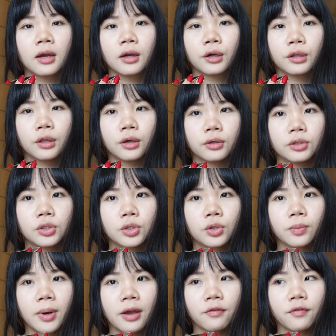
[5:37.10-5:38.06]
close
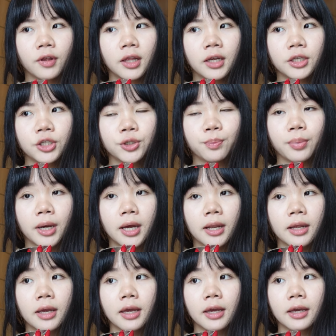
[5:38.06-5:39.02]
to my village,
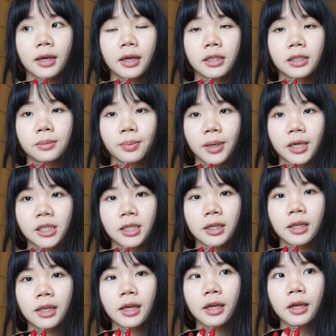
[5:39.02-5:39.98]
but it's
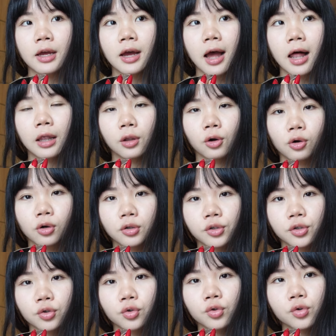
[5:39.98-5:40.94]
basically a local
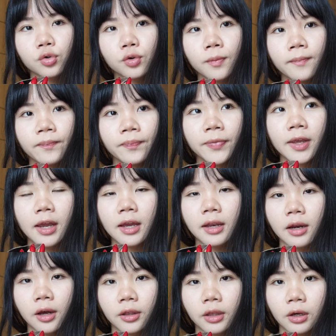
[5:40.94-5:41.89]
school
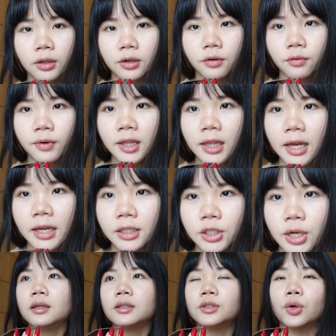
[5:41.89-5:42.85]
in another
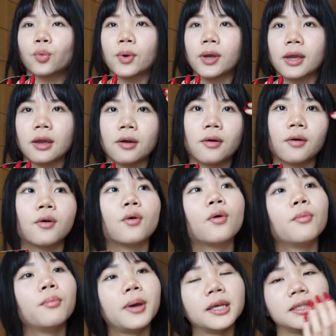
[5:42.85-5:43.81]
village. So we
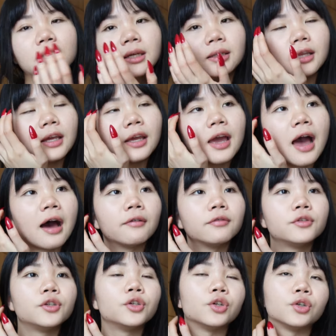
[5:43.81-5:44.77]
basically
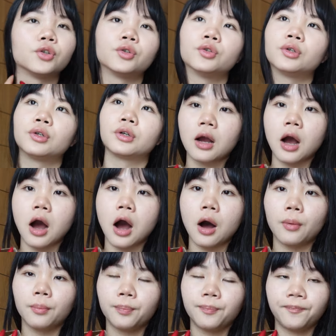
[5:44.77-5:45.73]
have to
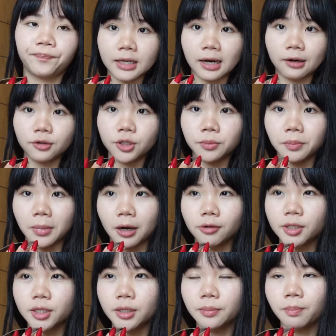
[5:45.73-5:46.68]
come down the
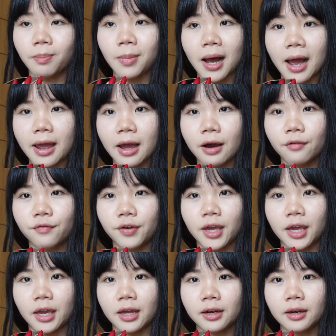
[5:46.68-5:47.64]
mountain by a
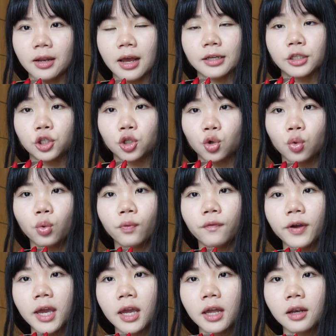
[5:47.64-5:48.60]
van, a school
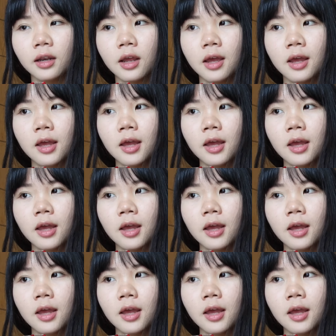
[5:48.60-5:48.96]
van,